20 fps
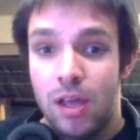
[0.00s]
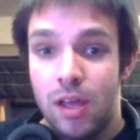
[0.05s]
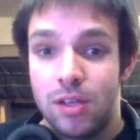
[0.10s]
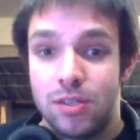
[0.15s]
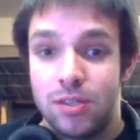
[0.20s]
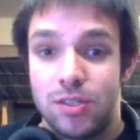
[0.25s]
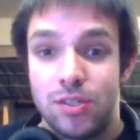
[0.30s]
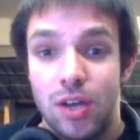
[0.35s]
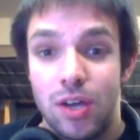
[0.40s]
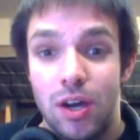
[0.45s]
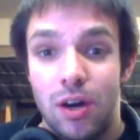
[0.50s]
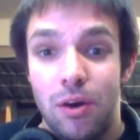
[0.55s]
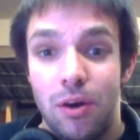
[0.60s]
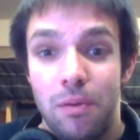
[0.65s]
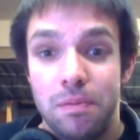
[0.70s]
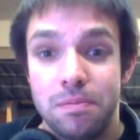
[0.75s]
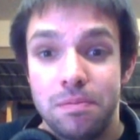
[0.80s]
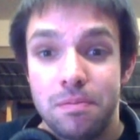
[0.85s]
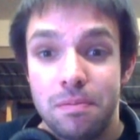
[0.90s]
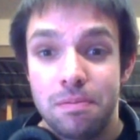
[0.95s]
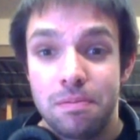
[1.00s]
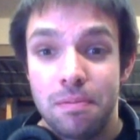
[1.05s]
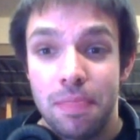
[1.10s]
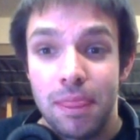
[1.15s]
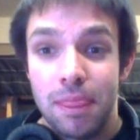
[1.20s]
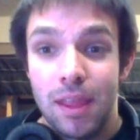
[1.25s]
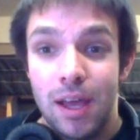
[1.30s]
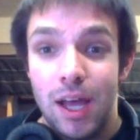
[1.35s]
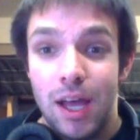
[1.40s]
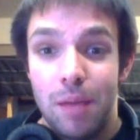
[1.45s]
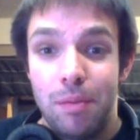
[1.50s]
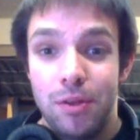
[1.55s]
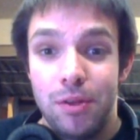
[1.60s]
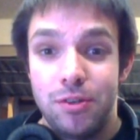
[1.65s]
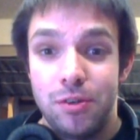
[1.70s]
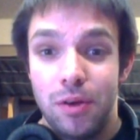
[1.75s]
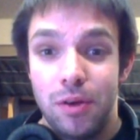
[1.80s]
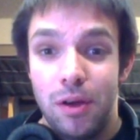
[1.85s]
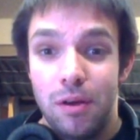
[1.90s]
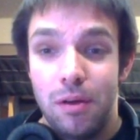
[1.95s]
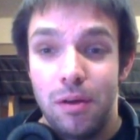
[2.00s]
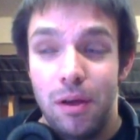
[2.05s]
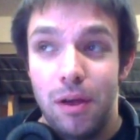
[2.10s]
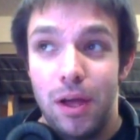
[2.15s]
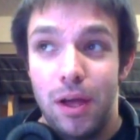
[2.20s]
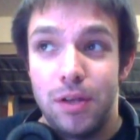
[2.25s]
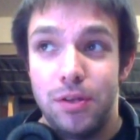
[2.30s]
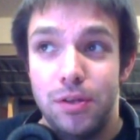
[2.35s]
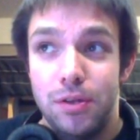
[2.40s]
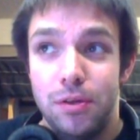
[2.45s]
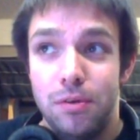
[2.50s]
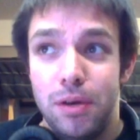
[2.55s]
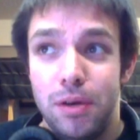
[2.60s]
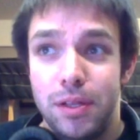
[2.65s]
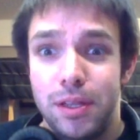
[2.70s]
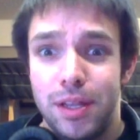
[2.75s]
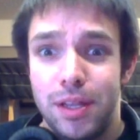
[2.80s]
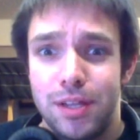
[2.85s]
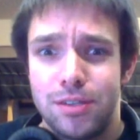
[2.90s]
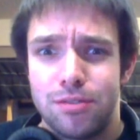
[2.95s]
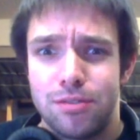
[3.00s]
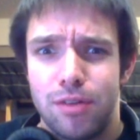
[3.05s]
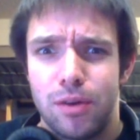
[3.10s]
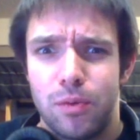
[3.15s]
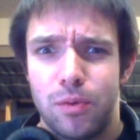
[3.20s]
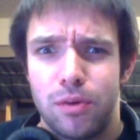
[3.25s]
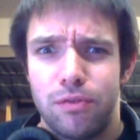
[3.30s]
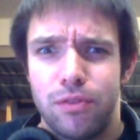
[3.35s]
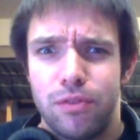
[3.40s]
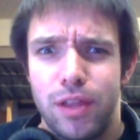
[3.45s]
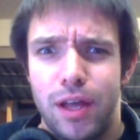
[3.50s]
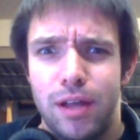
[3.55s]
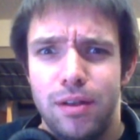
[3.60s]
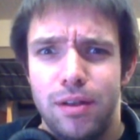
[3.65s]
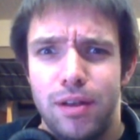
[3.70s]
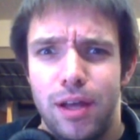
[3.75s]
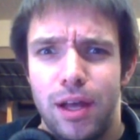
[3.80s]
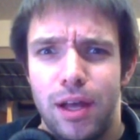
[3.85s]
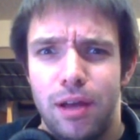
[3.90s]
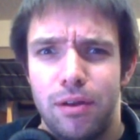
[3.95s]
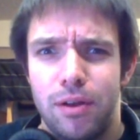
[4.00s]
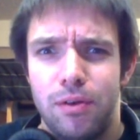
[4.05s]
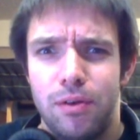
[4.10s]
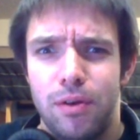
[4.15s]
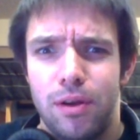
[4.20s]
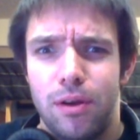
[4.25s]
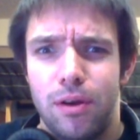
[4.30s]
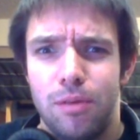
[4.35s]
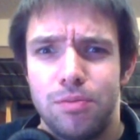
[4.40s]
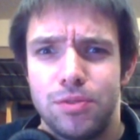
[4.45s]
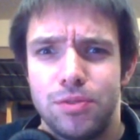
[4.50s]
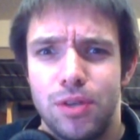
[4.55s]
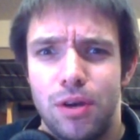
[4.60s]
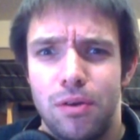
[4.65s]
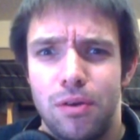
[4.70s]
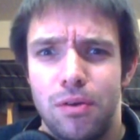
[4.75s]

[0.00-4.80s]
So, I bid you adieu. I think that's the right word for that. I don't know, I hope so.